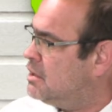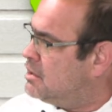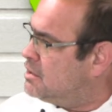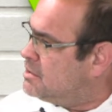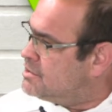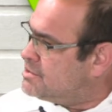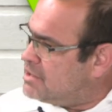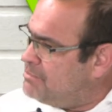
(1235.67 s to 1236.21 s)

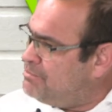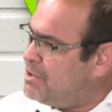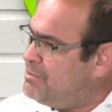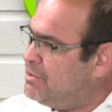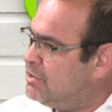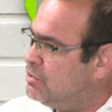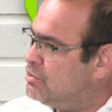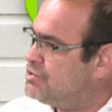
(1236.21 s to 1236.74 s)
Simply
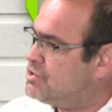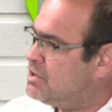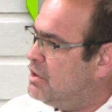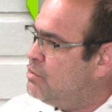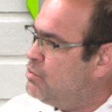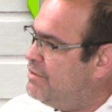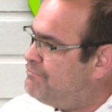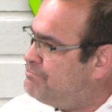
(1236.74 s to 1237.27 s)
because
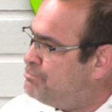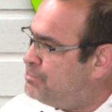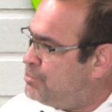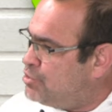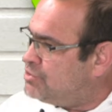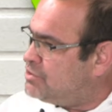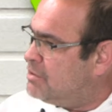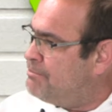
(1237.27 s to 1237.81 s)
we've
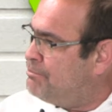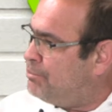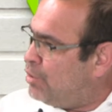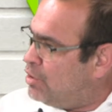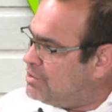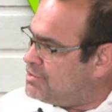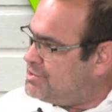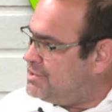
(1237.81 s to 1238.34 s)
put
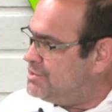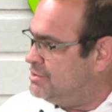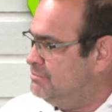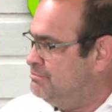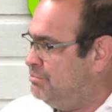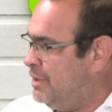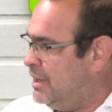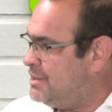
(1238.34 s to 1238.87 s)
policies in
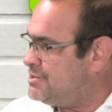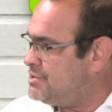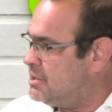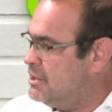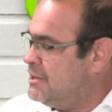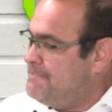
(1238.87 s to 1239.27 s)
place